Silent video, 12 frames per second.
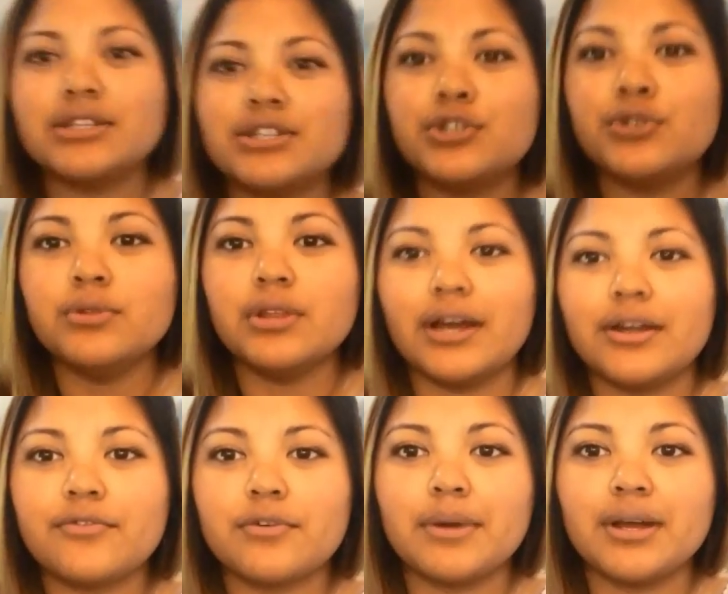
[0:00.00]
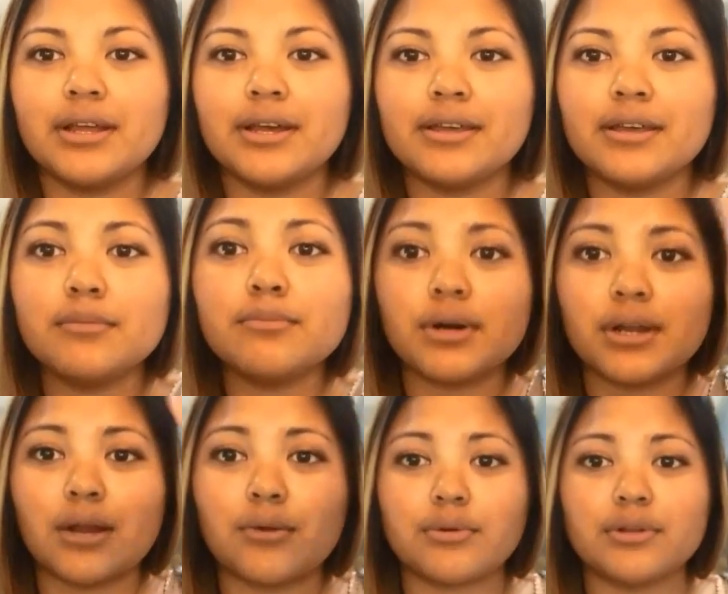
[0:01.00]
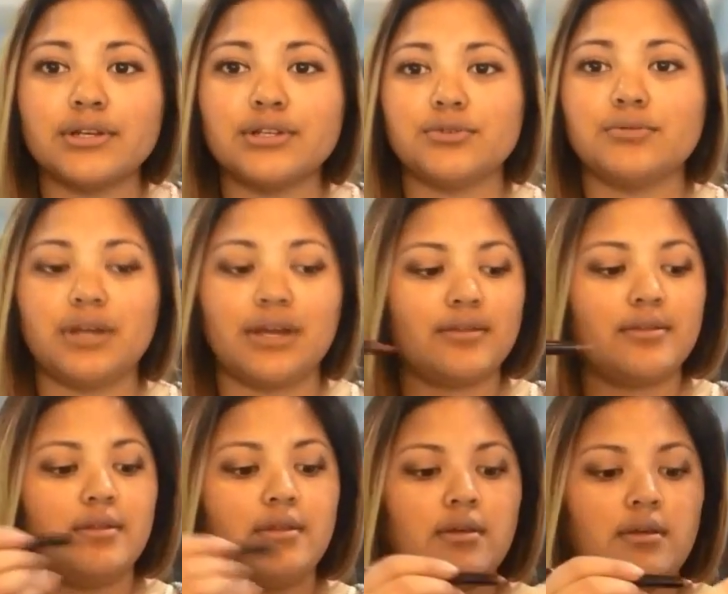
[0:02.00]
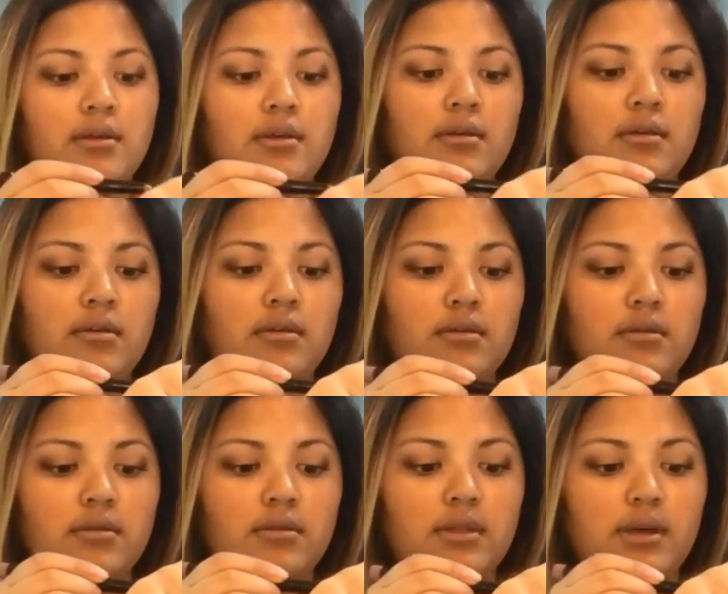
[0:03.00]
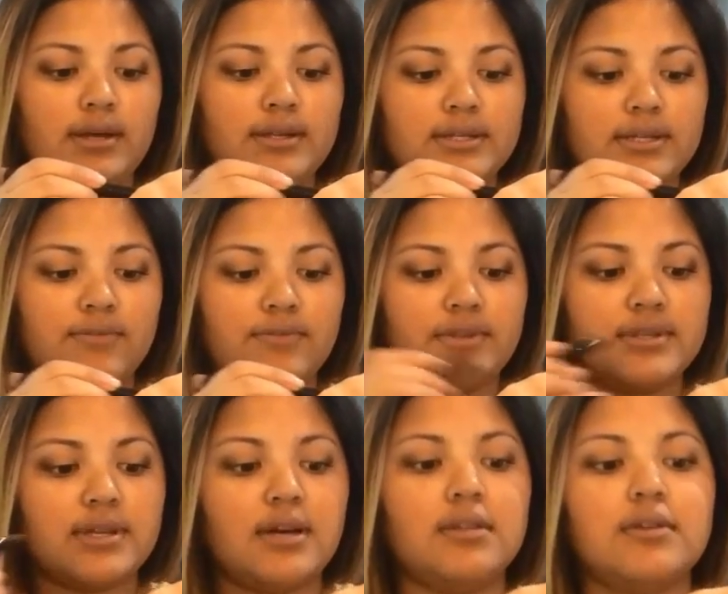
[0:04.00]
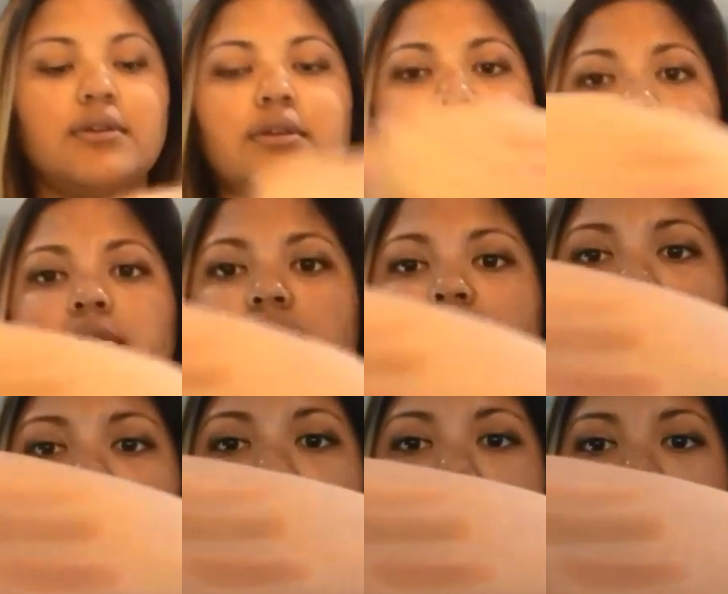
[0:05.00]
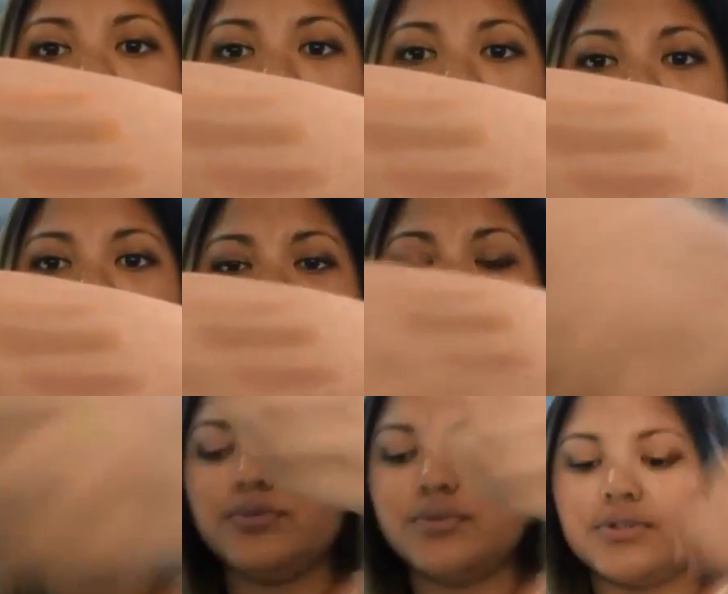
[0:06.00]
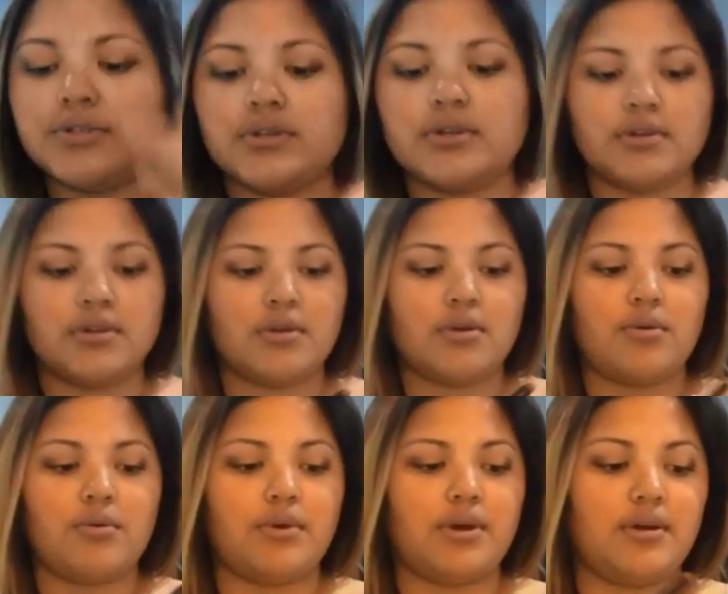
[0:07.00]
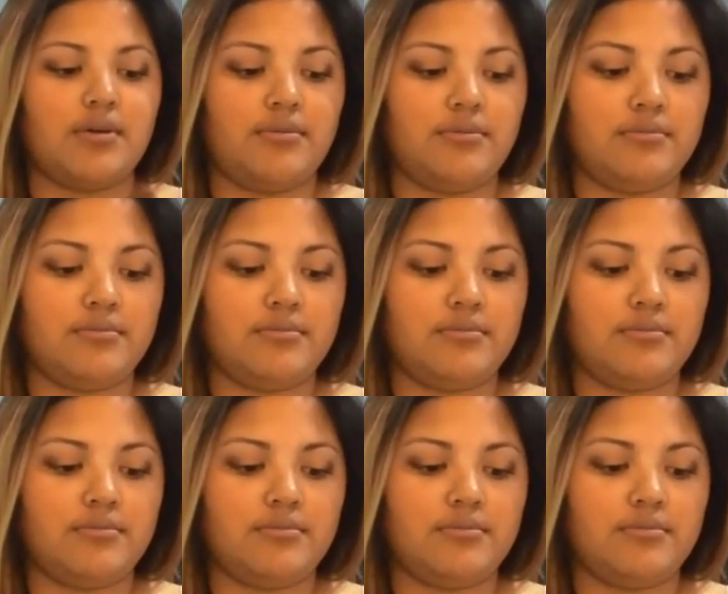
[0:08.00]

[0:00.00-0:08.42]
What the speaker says: it's too light for my liking, but I really do like the idea of this color. It's like a dusty rose. Wow.